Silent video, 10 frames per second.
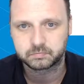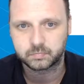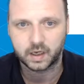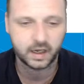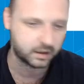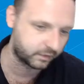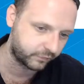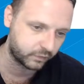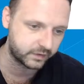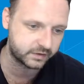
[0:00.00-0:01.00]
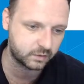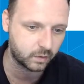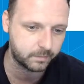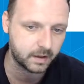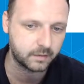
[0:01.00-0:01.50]
And I can afford this
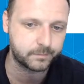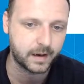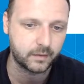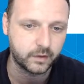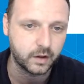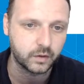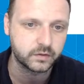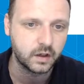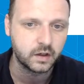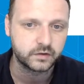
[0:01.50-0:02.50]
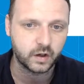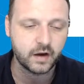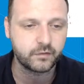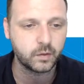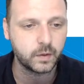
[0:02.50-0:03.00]
squad bang on the nose. So
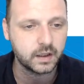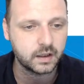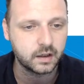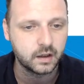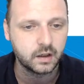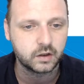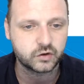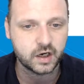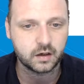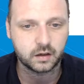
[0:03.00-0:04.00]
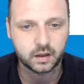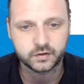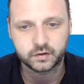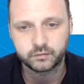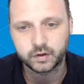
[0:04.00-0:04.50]
every week, Trent,
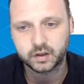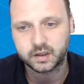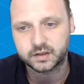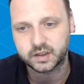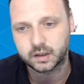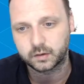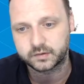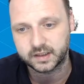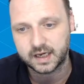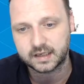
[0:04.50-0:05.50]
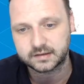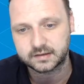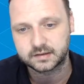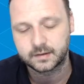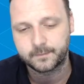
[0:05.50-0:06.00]
Alonso, Rudiger, Cancelo,
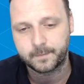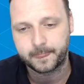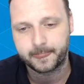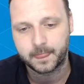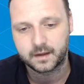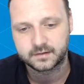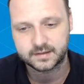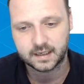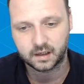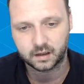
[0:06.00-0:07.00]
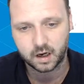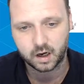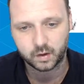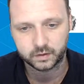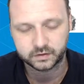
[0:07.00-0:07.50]
Diaz, Salah,
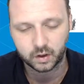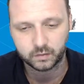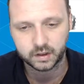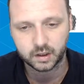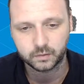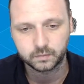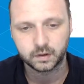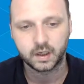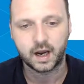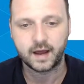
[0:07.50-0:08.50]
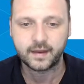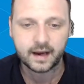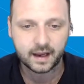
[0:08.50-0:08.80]
Lukaku, Antonio. And then I